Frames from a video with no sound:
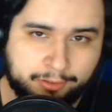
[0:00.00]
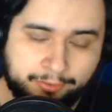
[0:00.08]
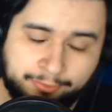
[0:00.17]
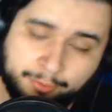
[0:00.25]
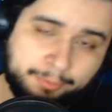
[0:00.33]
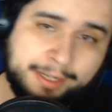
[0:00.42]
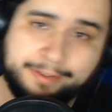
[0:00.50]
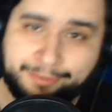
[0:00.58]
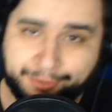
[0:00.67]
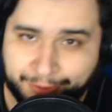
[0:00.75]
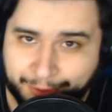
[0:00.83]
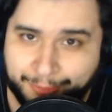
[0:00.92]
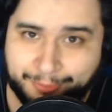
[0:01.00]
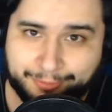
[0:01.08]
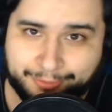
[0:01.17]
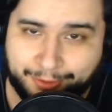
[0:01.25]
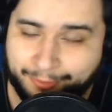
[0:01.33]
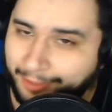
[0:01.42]
So Rei took note
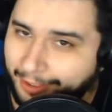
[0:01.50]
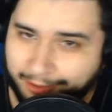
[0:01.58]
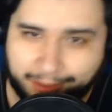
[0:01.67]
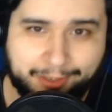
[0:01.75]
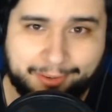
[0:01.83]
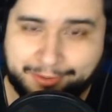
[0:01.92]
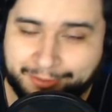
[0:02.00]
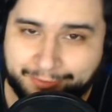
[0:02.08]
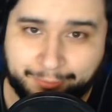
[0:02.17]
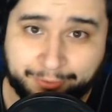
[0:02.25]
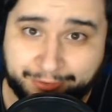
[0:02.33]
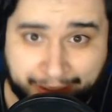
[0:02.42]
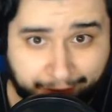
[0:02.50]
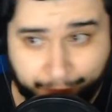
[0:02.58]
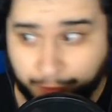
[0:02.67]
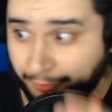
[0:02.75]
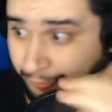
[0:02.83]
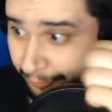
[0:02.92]
of like a lot of the things he was saying. Of
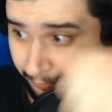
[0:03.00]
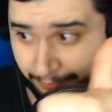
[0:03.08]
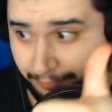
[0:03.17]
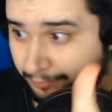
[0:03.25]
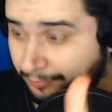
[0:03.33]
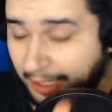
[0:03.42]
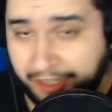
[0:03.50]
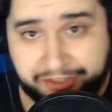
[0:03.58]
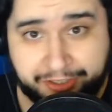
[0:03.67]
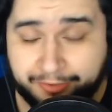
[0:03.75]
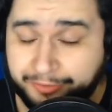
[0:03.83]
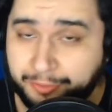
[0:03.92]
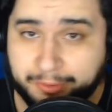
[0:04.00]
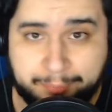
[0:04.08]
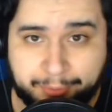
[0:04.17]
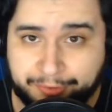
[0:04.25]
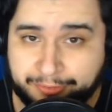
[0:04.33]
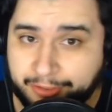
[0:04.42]
course, she is a great
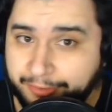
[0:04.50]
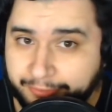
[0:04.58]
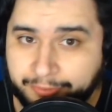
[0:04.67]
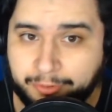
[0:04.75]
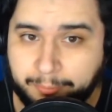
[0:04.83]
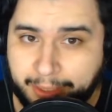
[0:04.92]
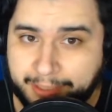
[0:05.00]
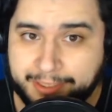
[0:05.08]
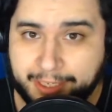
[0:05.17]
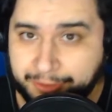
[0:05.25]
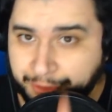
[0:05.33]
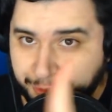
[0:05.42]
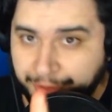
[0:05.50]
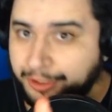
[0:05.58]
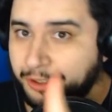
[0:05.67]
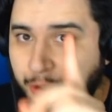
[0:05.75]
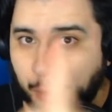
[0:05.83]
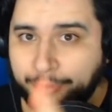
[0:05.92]
person to listen to about that. Good
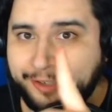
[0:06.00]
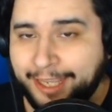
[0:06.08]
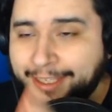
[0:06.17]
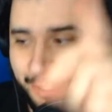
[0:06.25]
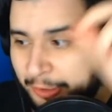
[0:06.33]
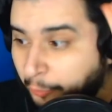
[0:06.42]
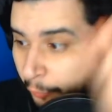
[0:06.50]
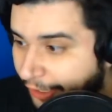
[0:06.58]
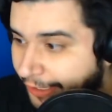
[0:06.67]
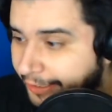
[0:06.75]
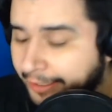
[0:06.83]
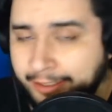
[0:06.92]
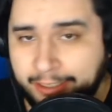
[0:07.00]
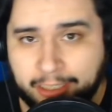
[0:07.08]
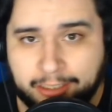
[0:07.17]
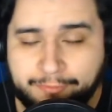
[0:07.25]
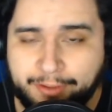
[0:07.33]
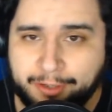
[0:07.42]
note-taking Rei. I
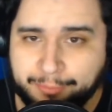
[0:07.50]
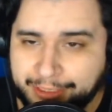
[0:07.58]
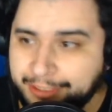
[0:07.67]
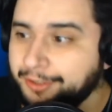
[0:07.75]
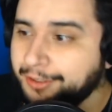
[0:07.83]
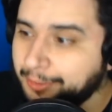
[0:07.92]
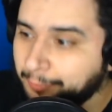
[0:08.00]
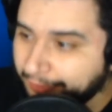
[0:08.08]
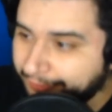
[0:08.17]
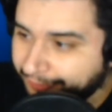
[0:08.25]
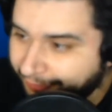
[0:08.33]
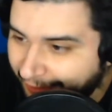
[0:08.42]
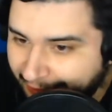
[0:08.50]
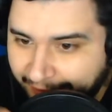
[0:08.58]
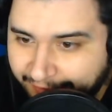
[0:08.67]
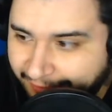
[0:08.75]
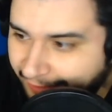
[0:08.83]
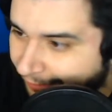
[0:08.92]
love how eager he was, just like yes,
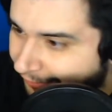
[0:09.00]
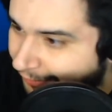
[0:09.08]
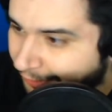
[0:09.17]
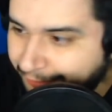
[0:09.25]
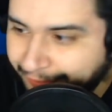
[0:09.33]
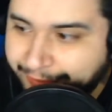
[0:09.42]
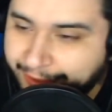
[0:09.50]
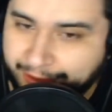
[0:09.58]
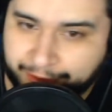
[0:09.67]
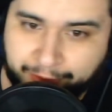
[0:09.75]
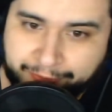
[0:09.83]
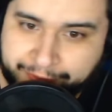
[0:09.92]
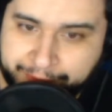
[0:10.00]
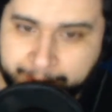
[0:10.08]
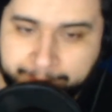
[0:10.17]
just taking note of everything.